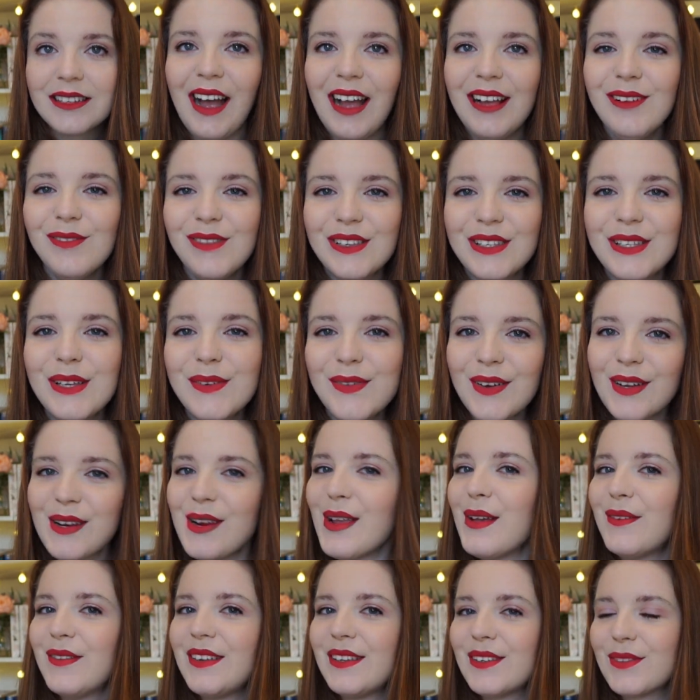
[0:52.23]
I'm super
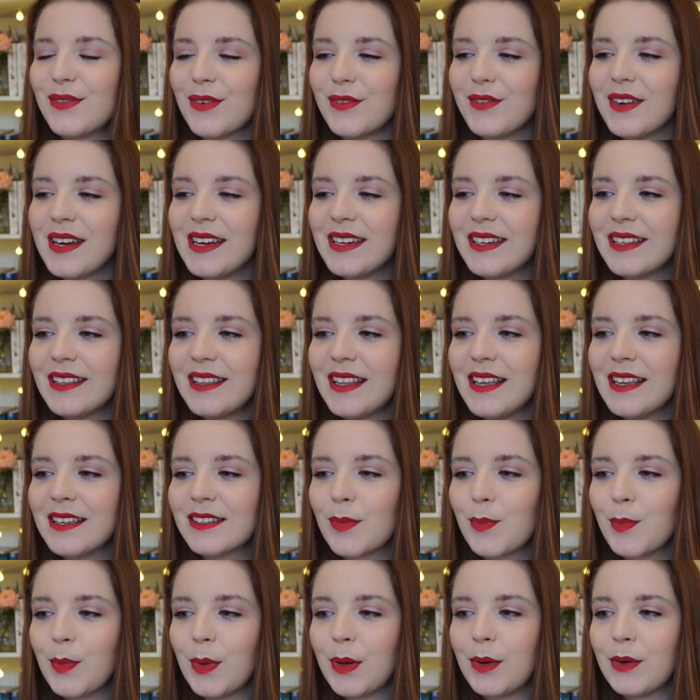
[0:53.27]
nervous for reading this,
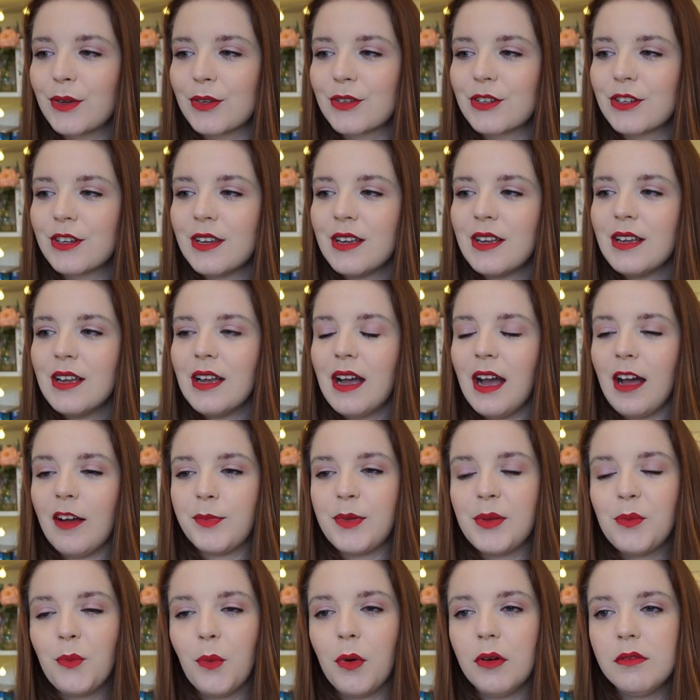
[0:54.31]
but I've
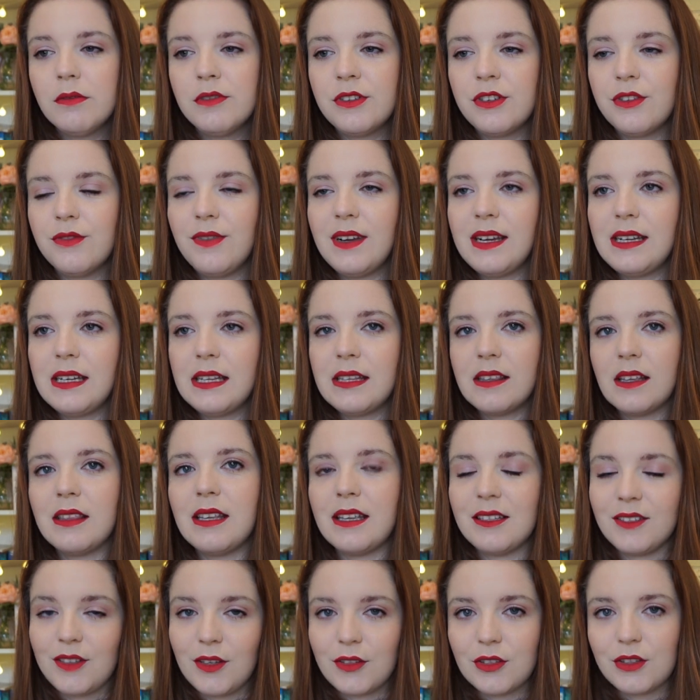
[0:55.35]
been wanting to read either
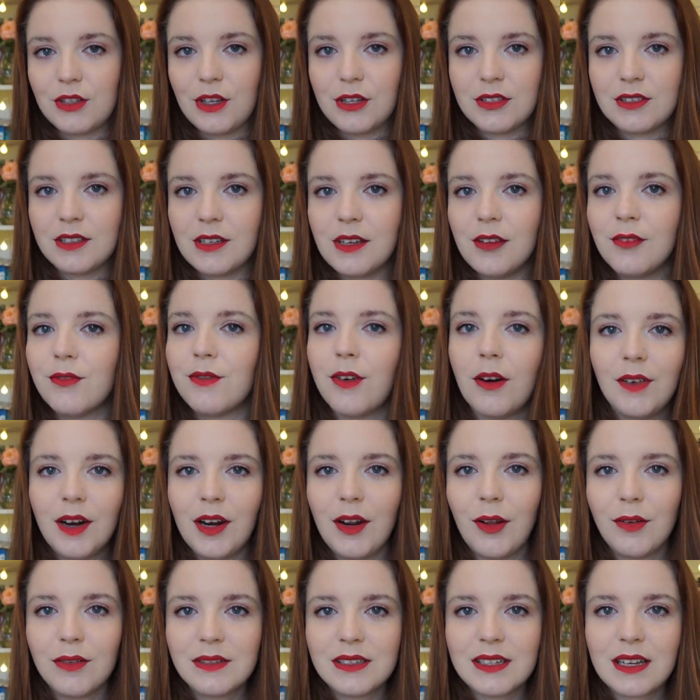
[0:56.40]
this or Circe for a
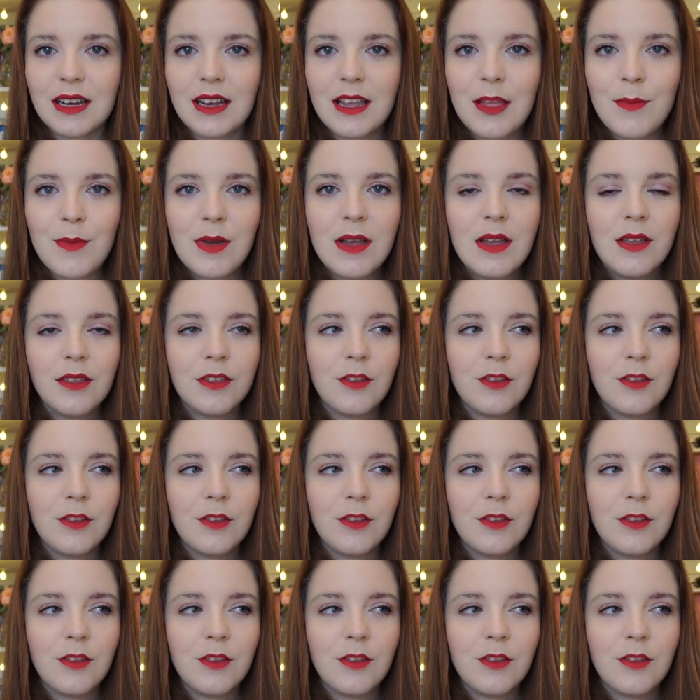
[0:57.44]
long time.